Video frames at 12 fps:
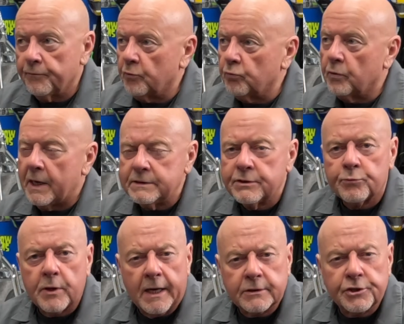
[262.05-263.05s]

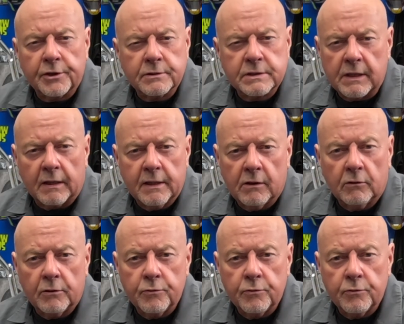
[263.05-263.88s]
Resurrection Cycle,